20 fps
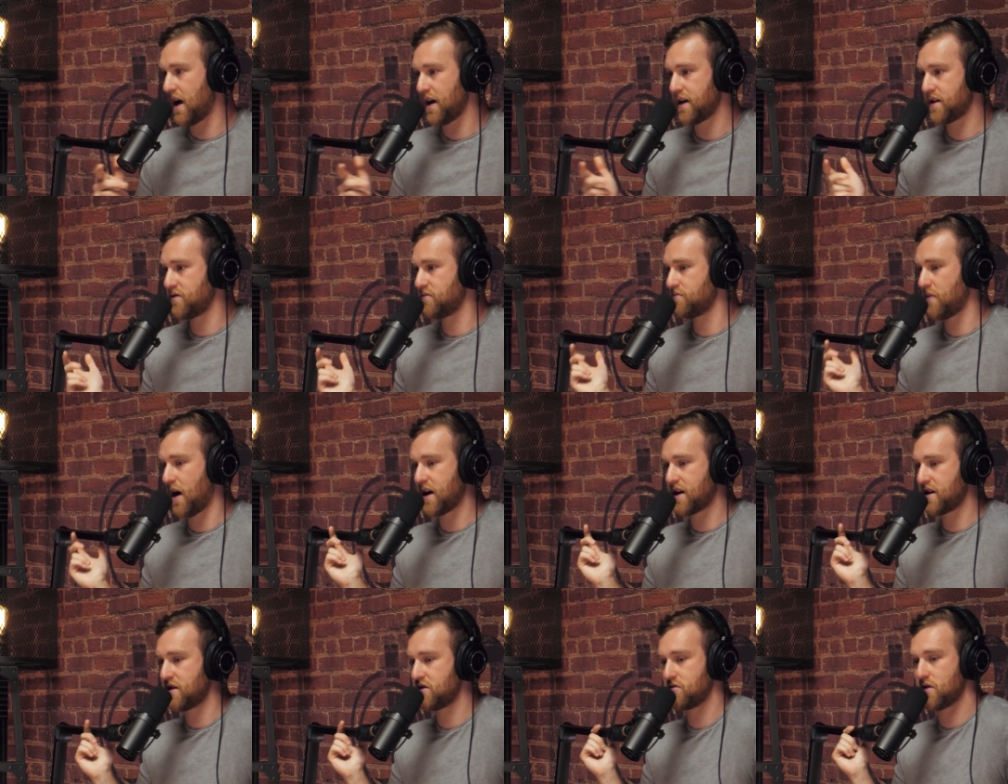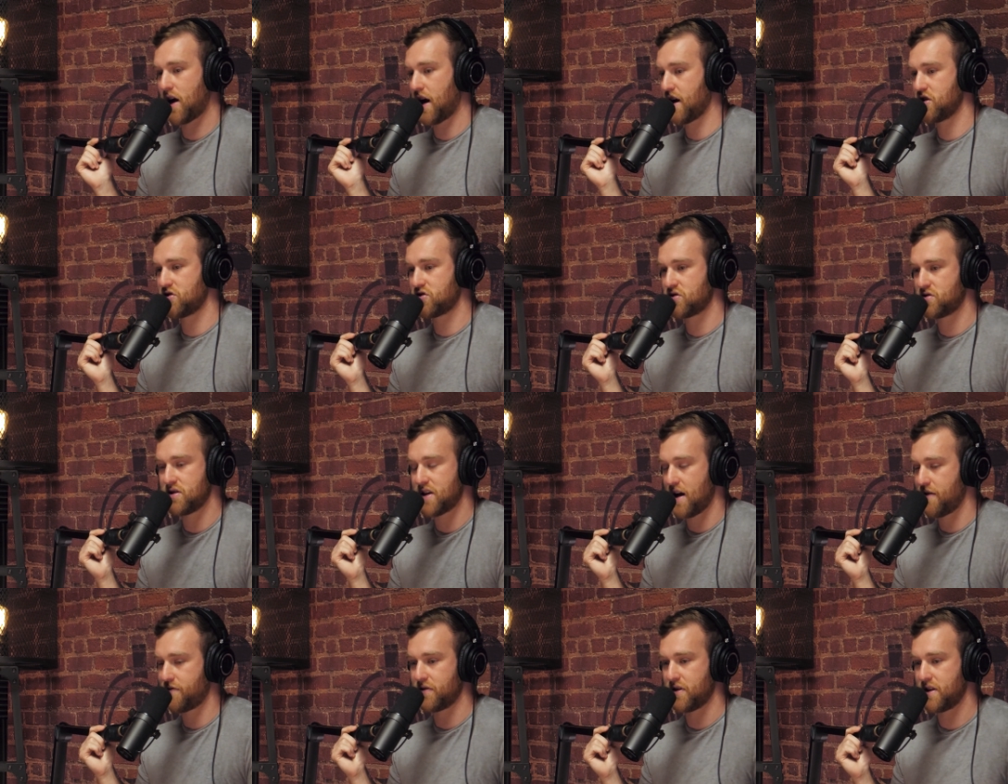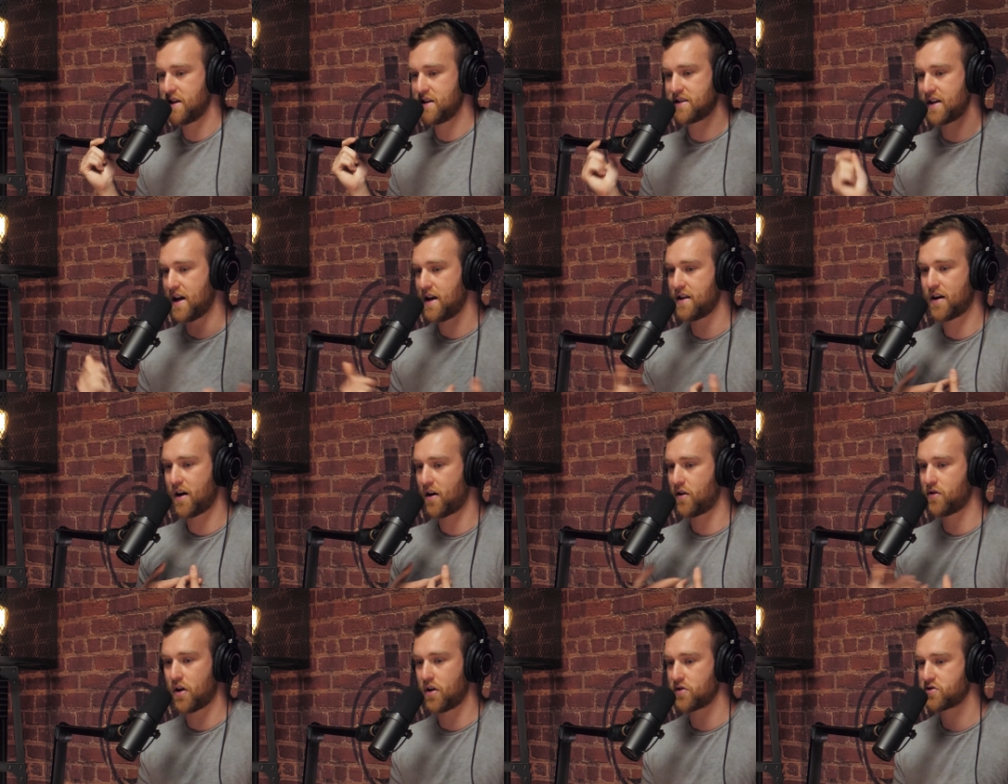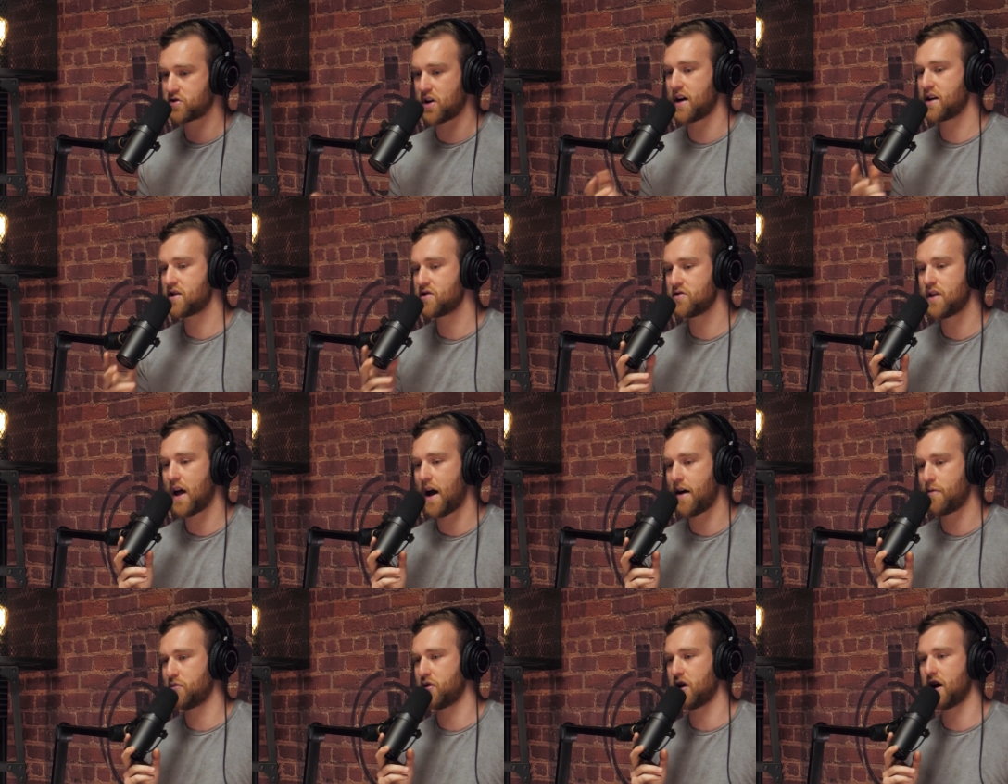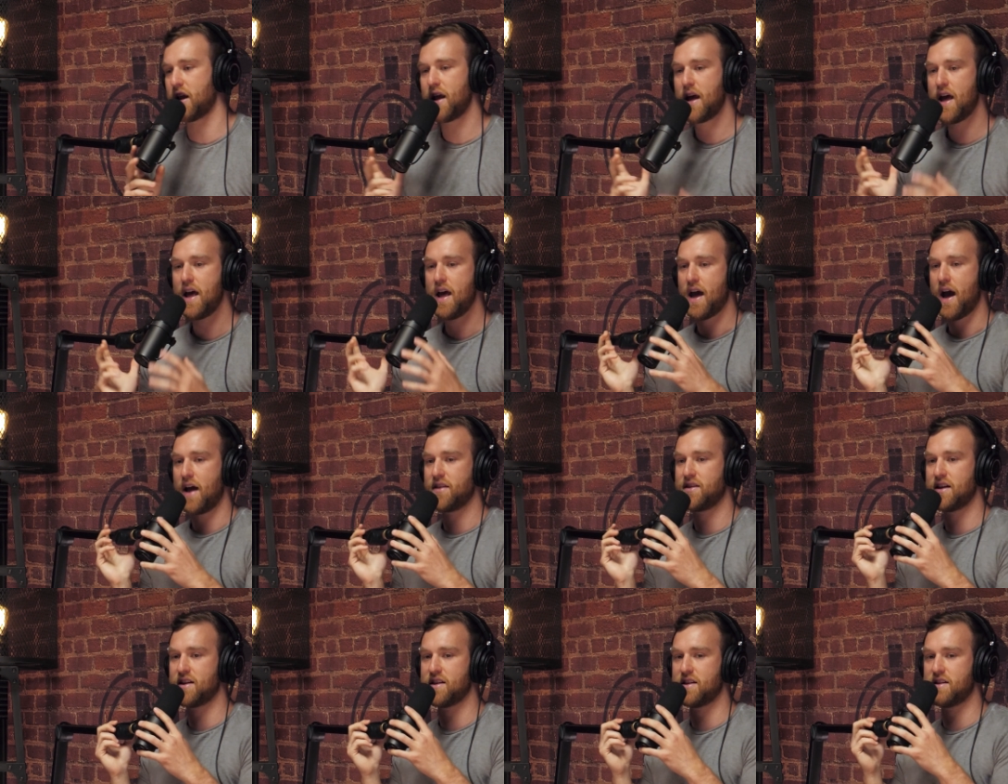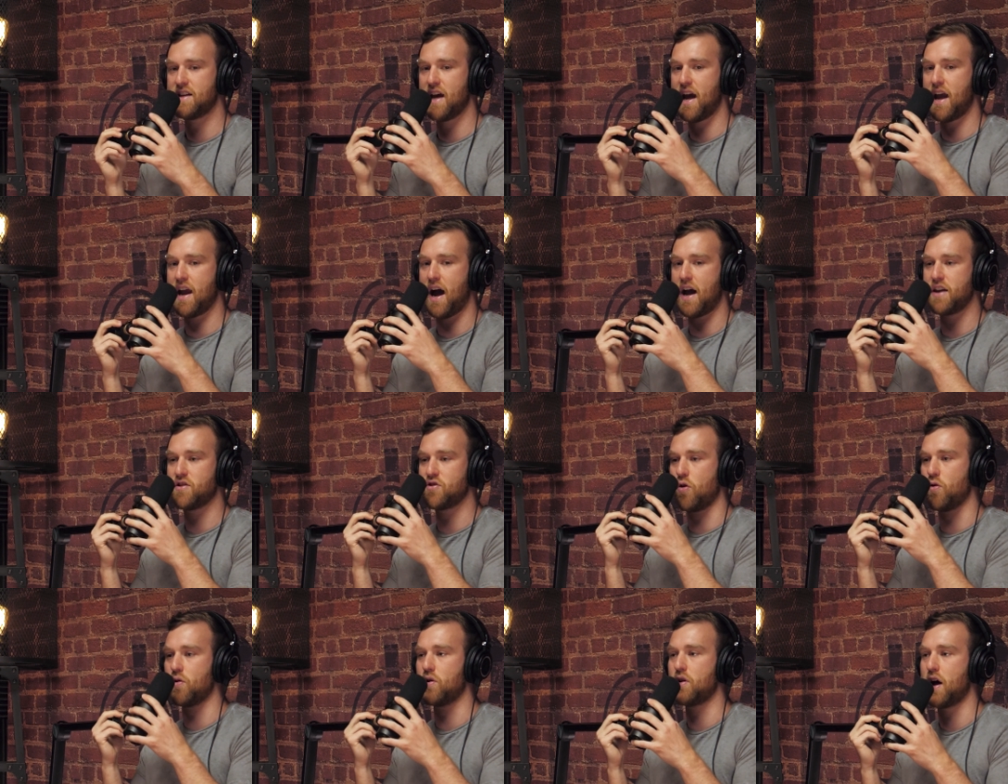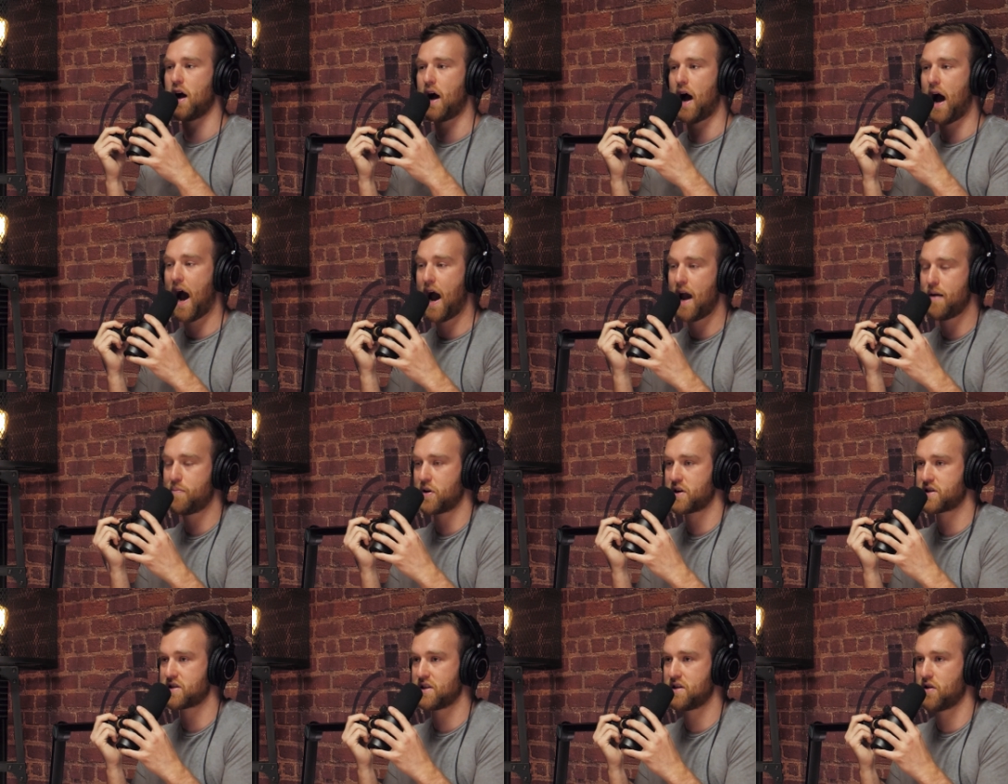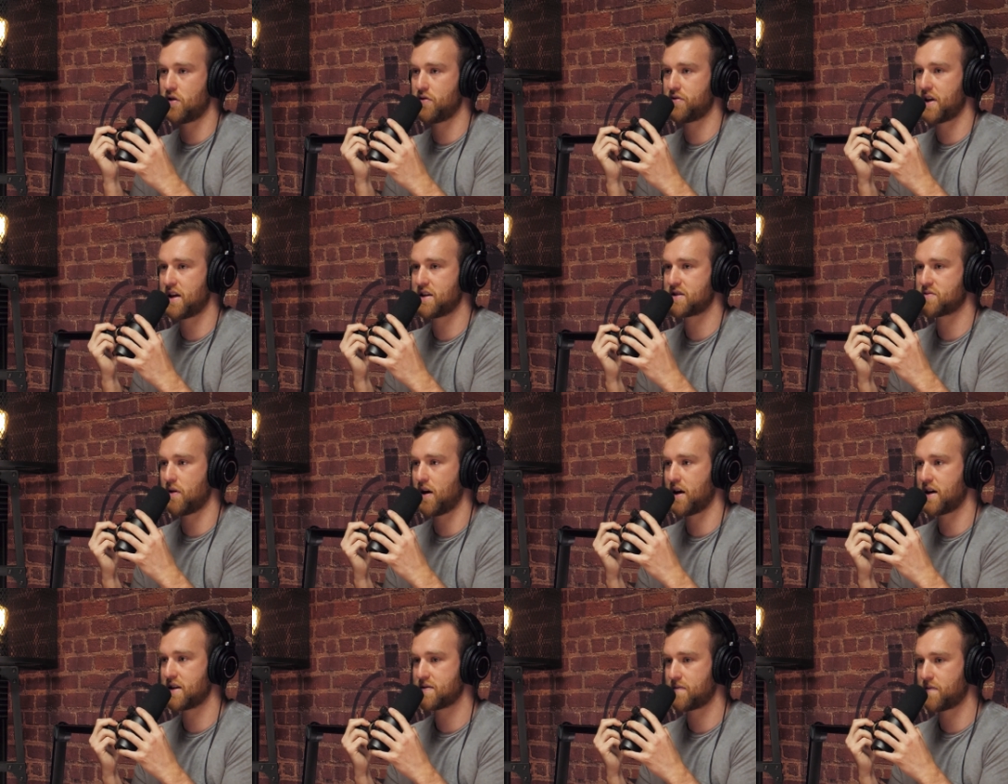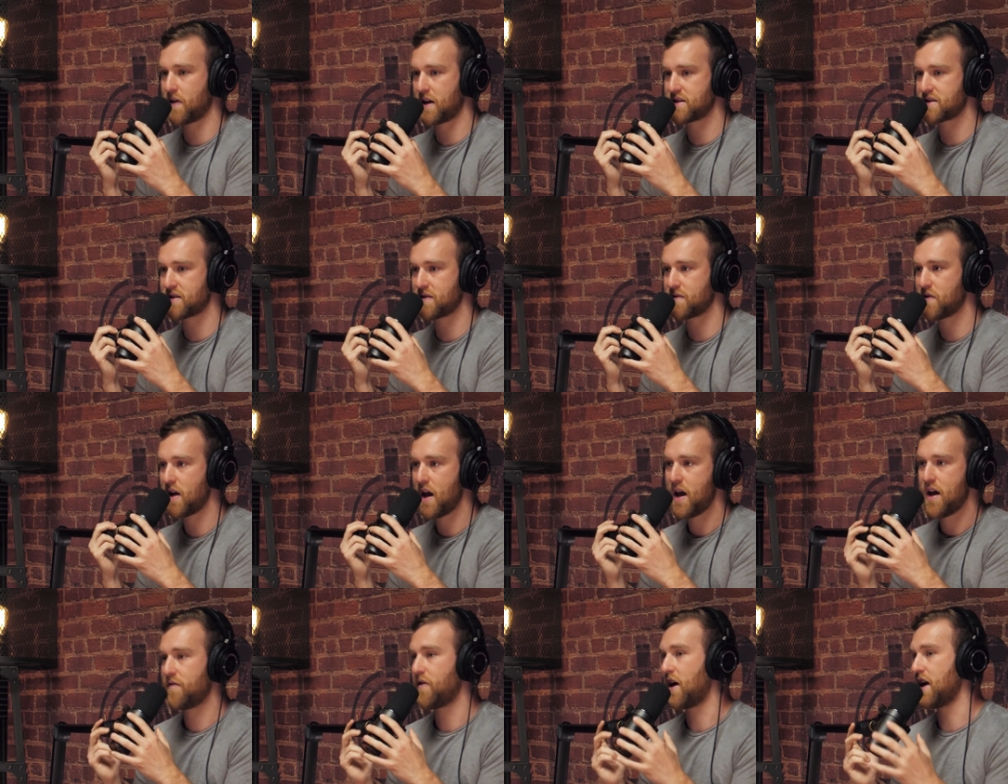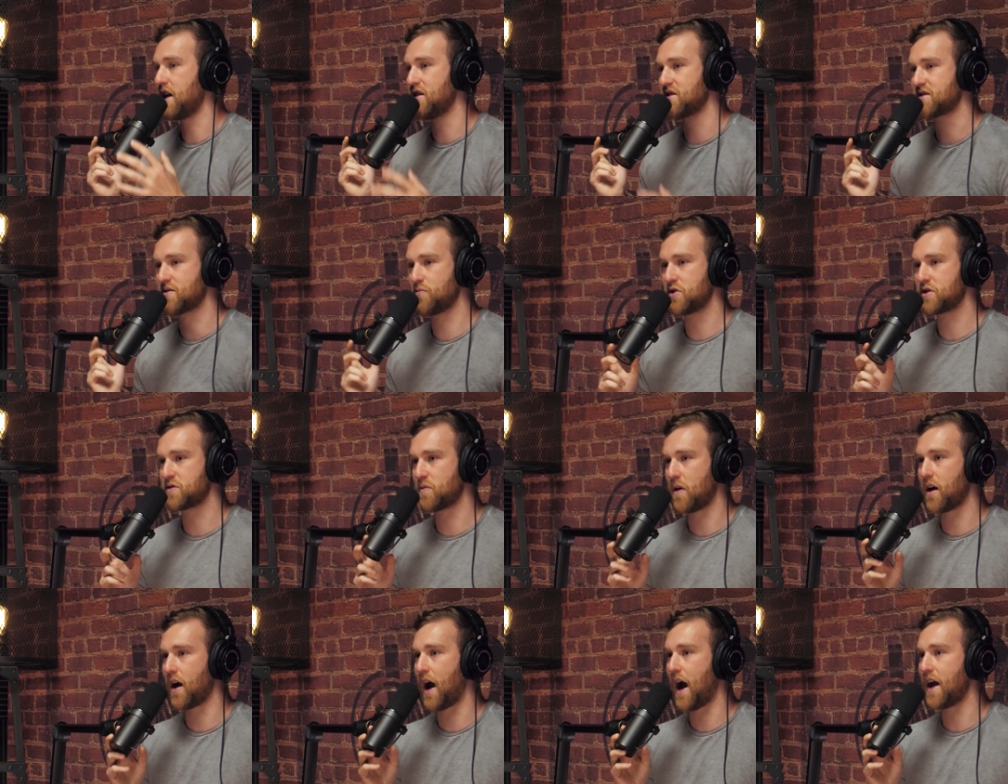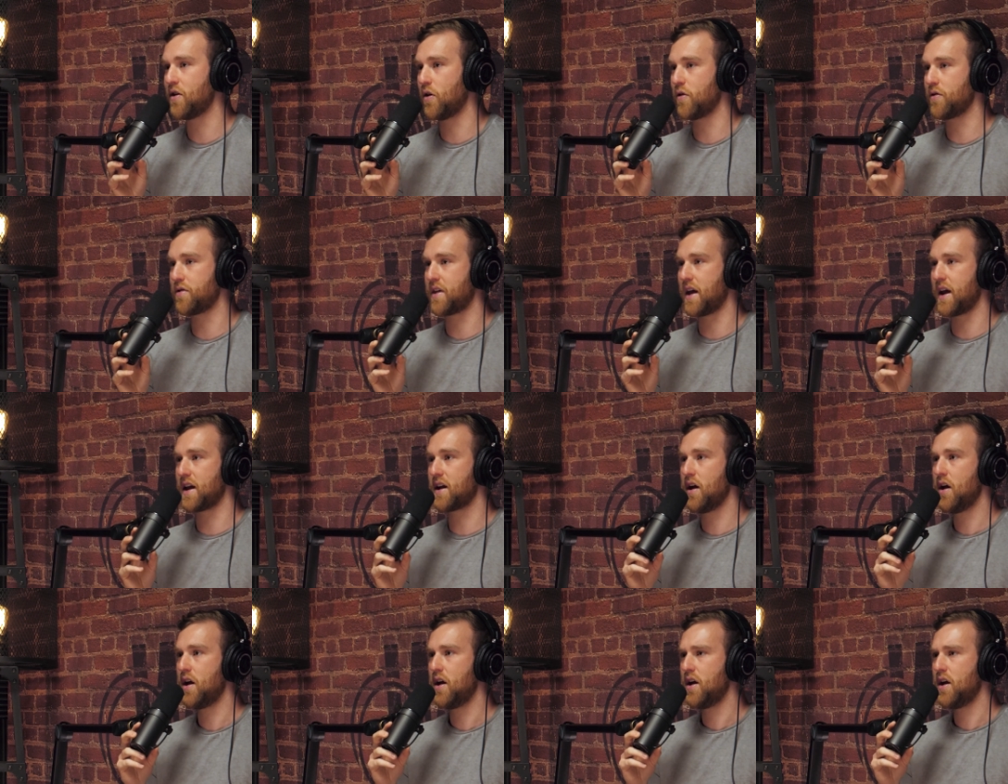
I can definitely say that I'll try to do that. But at the end of the day, I personally don't think swearing is offensive. If I hear someone swear, I don't think,